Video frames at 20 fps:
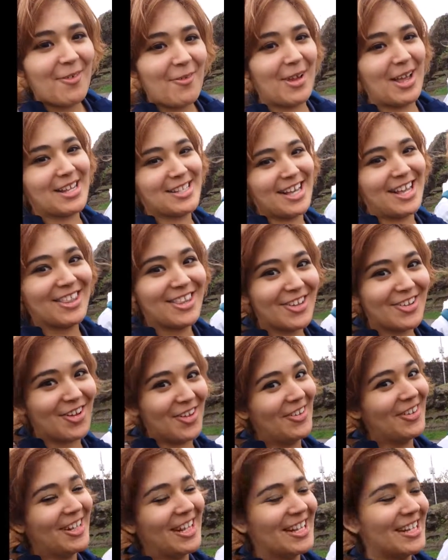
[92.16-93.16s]
we're on the
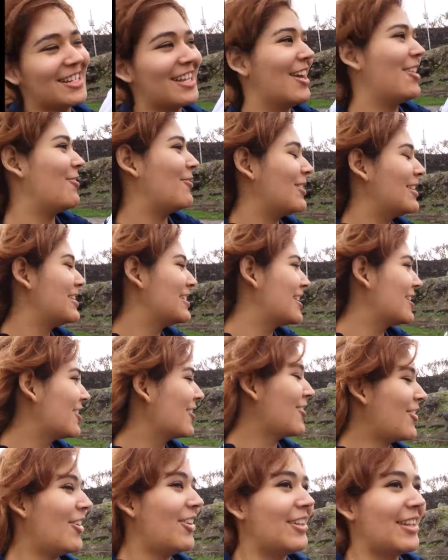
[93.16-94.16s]
Golden— what is it?
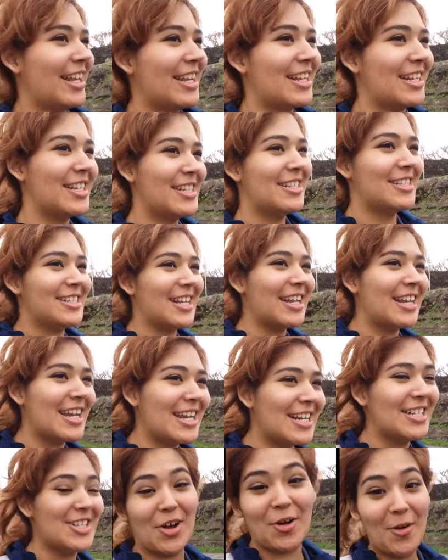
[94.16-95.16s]
The Golden
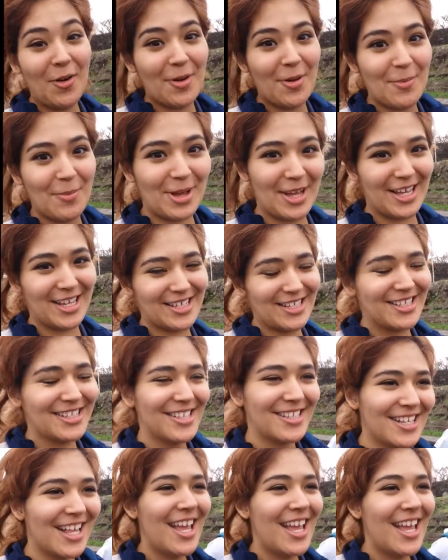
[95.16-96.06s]
City Toll Bus.